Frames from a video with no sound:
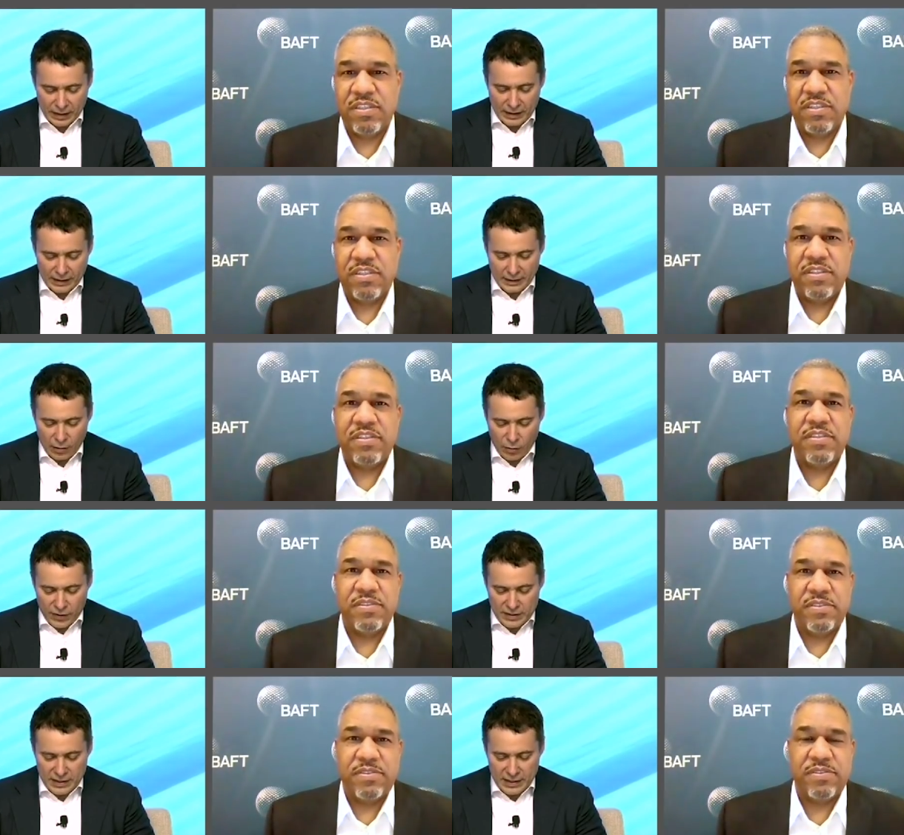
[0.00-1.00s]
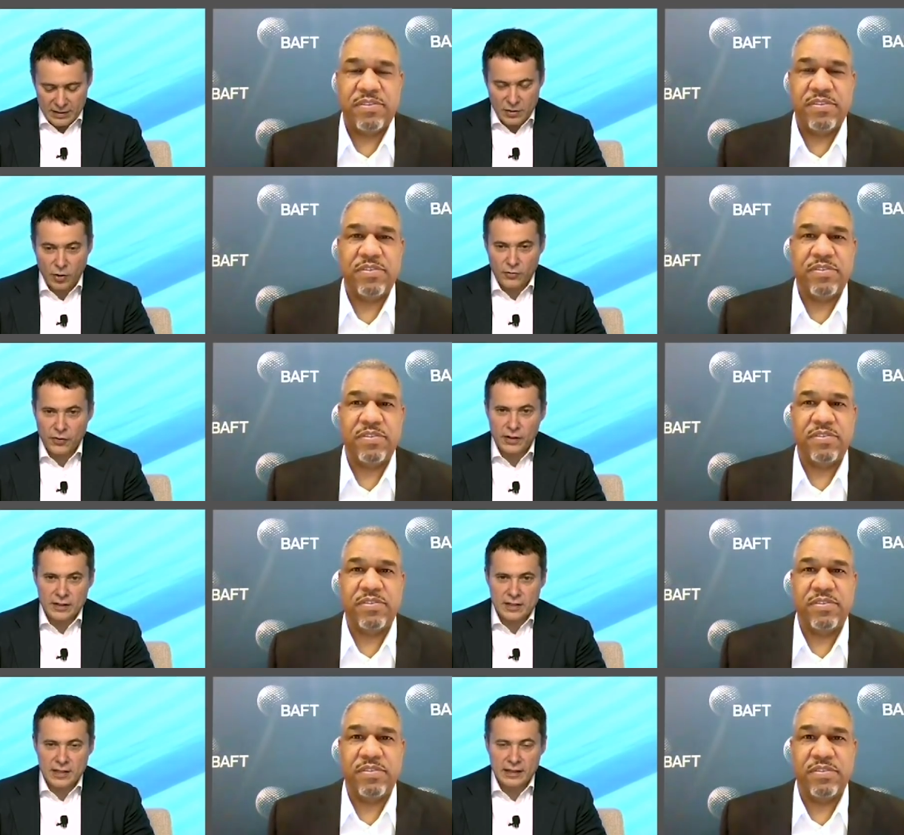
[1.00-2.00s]
Speaker 1: uh of this year's
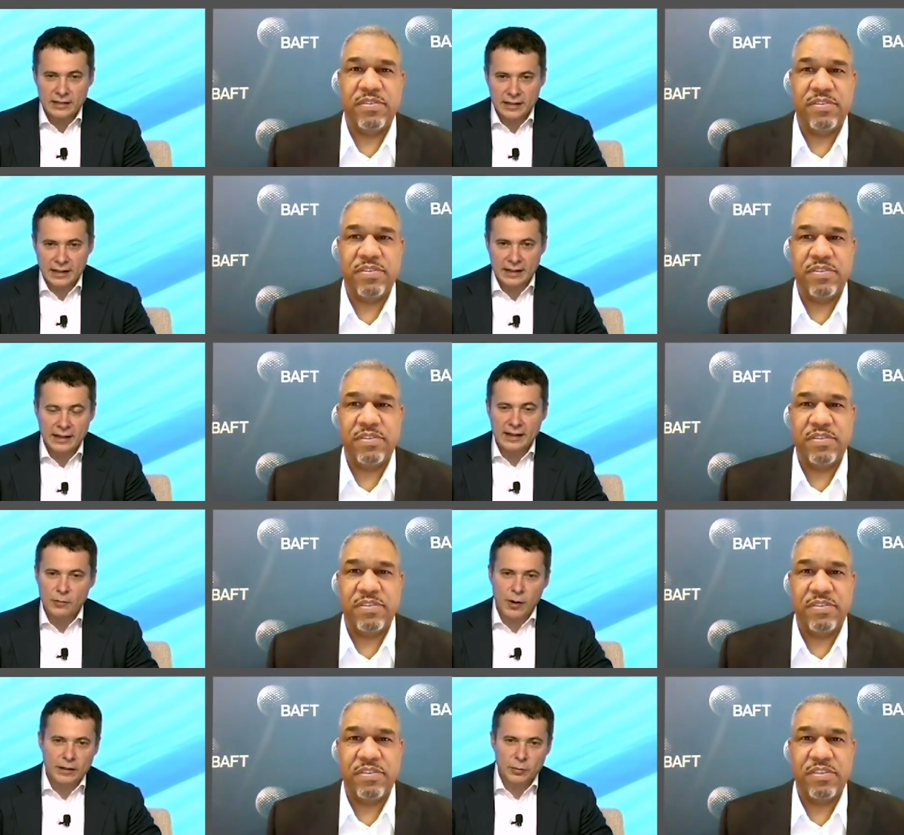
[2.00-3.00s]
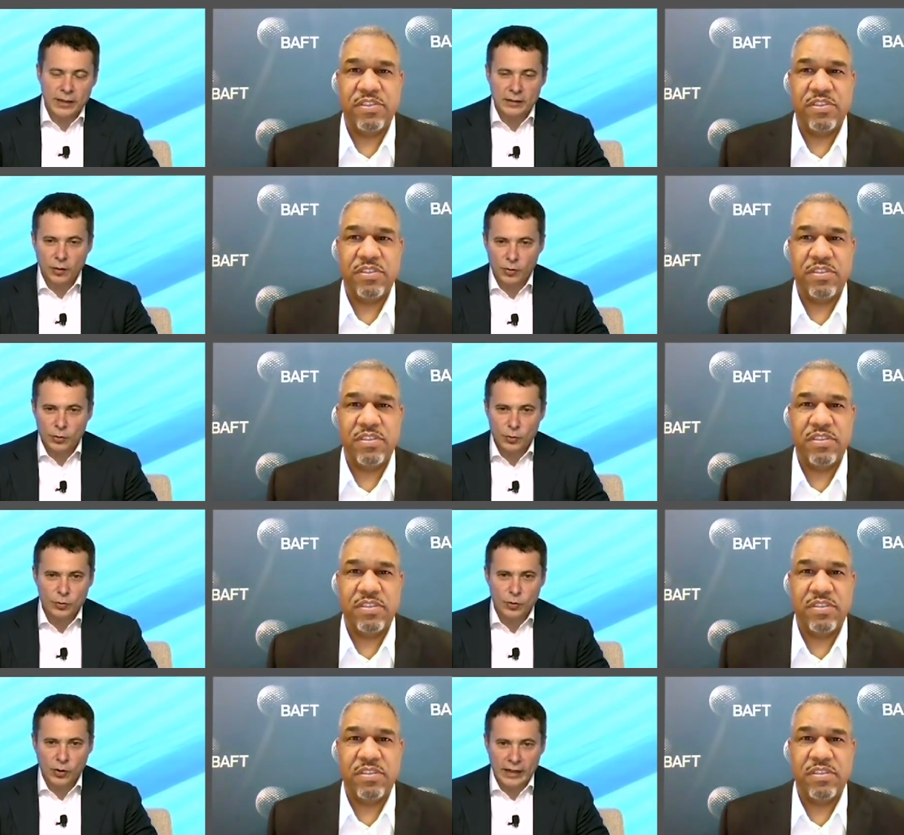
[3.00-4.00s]
conference and what we can all do
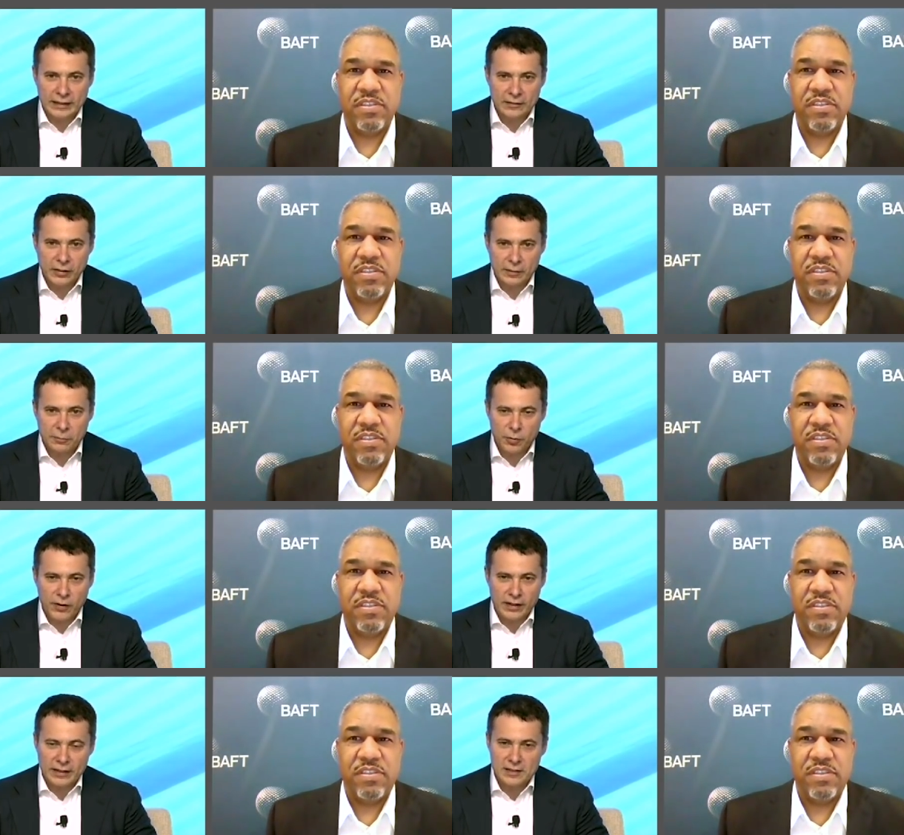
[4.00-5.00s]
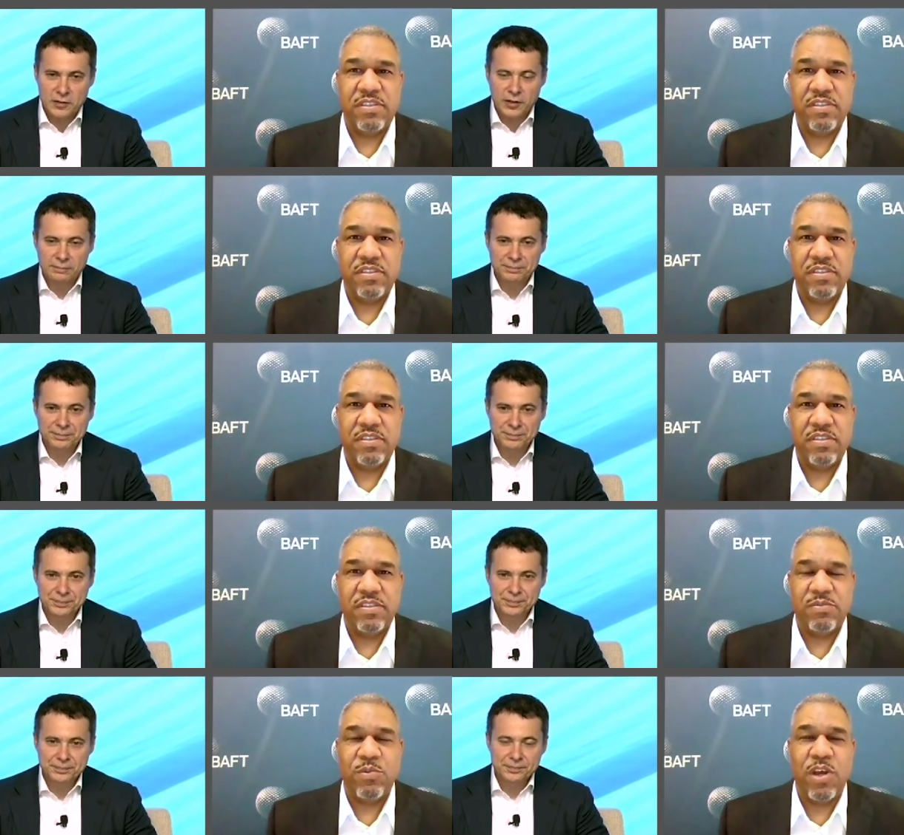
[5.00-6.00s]
to collectively improve our industry.
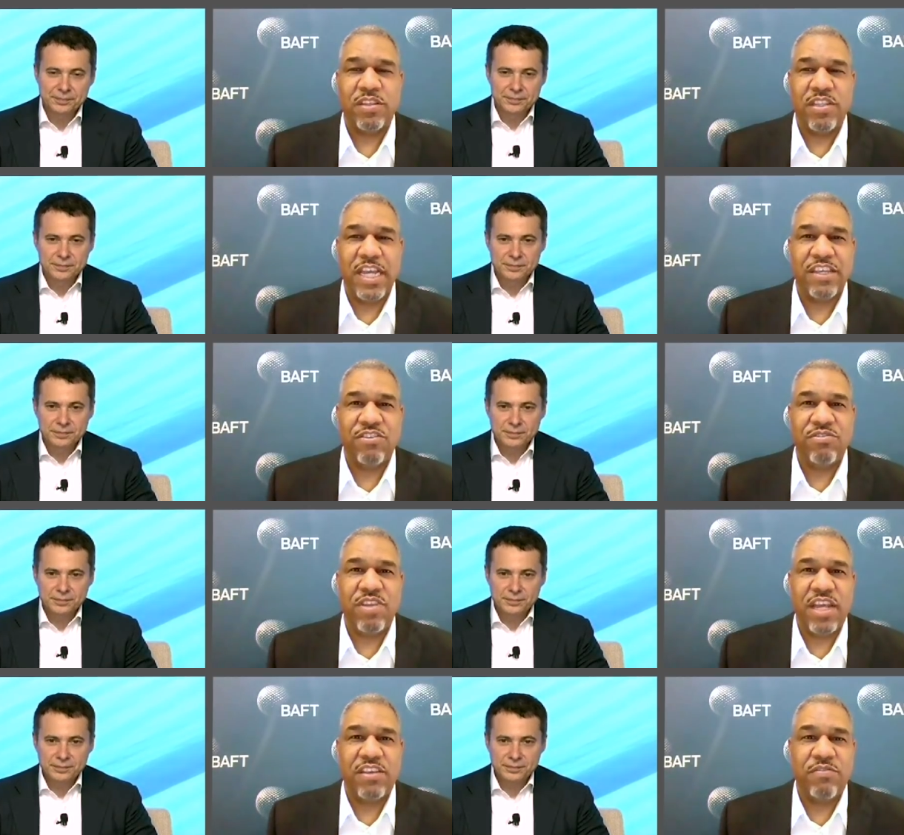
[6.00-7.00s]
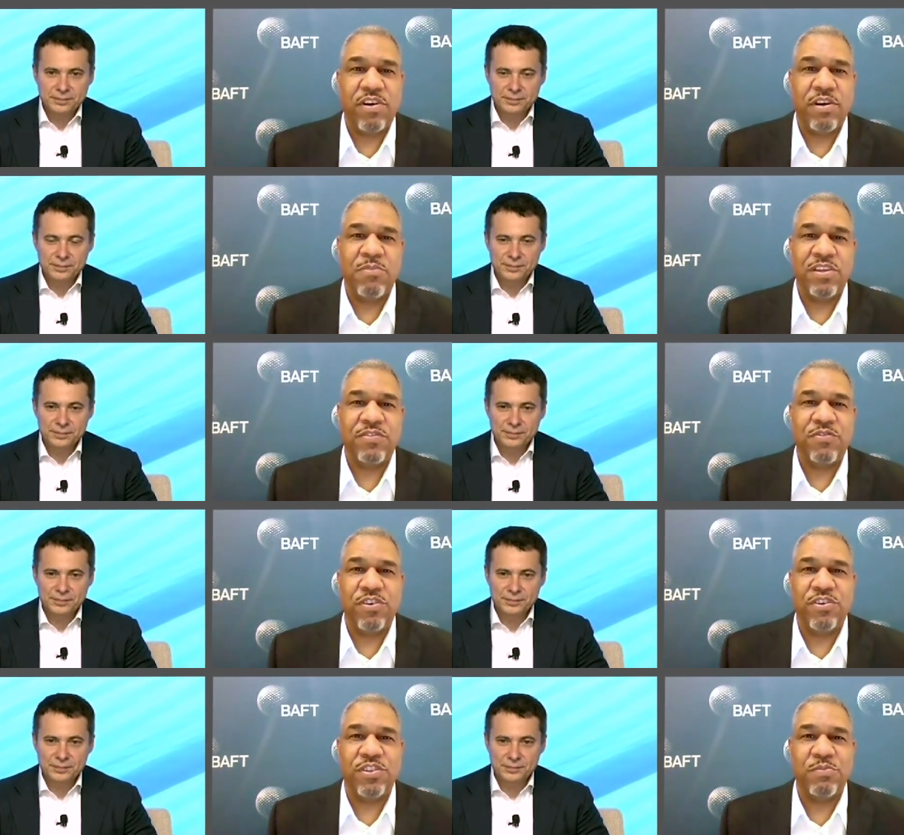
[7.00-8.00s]
Speaker 2: Well, thank you. Thank you very much for
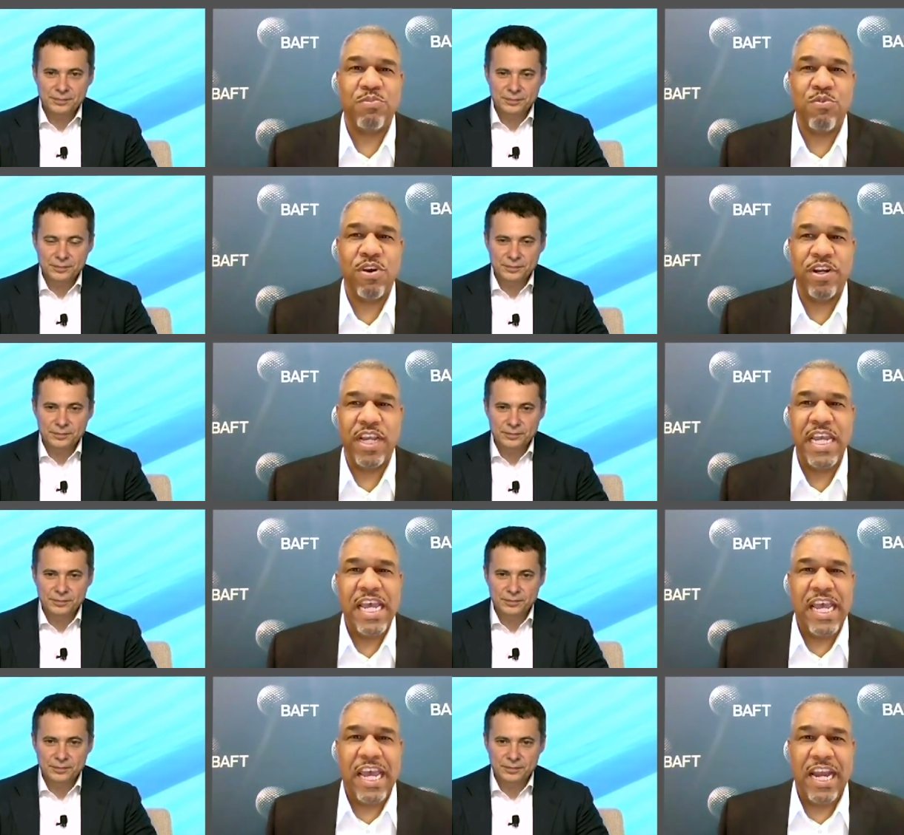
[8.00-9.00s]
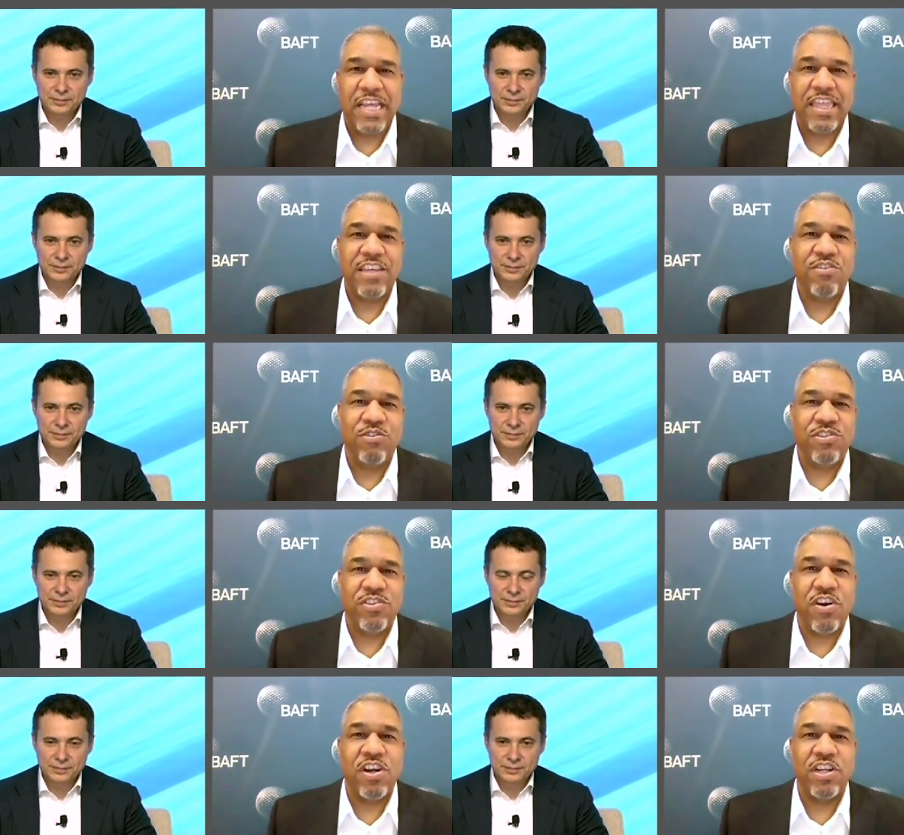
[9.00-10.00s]
your support. And I think you
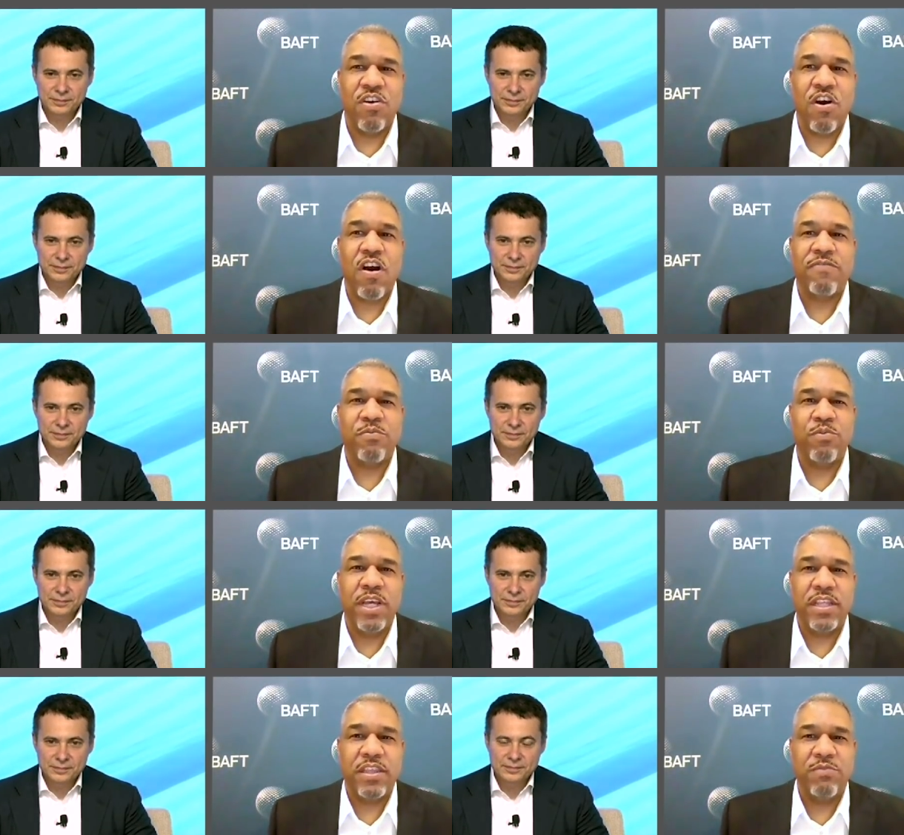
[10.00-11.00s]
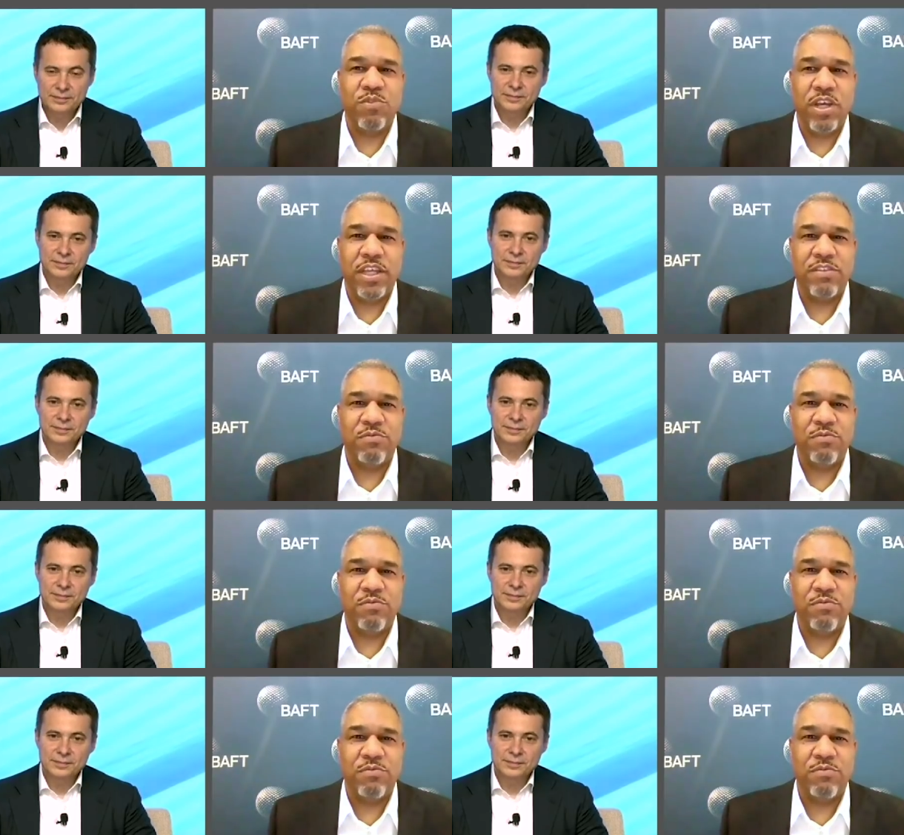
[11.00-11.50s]
started off with with